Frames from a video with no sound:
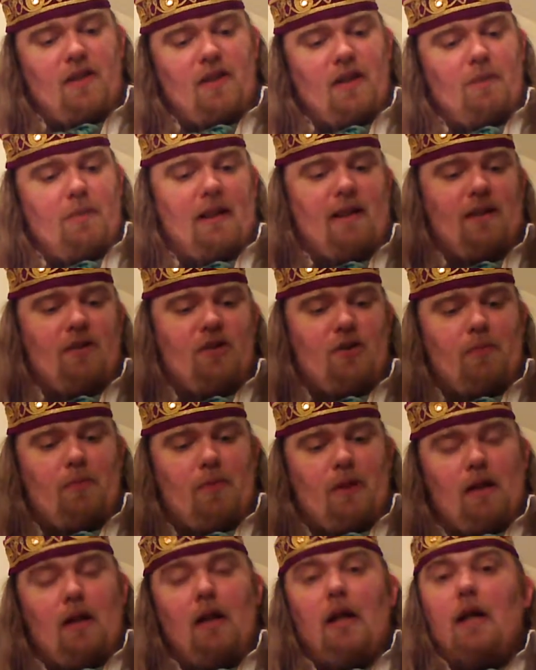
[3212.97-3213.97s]
there being some
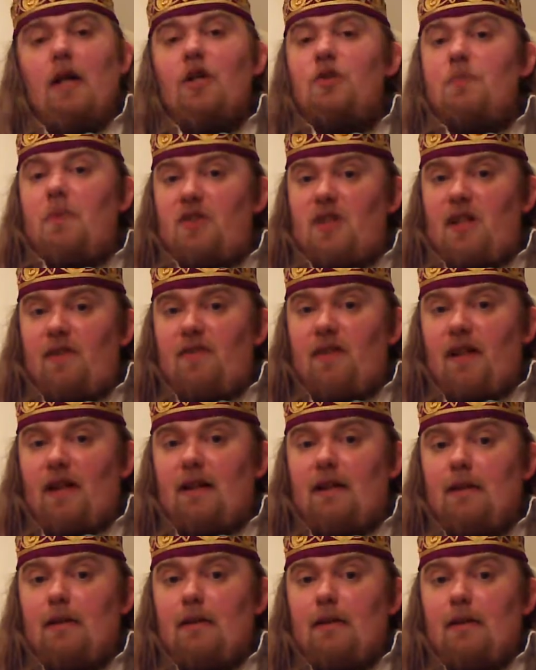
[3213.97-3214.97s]

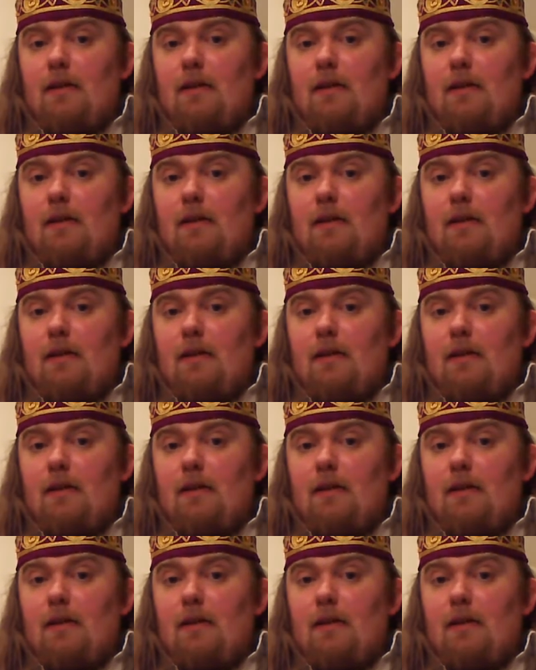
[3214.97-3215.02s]
specific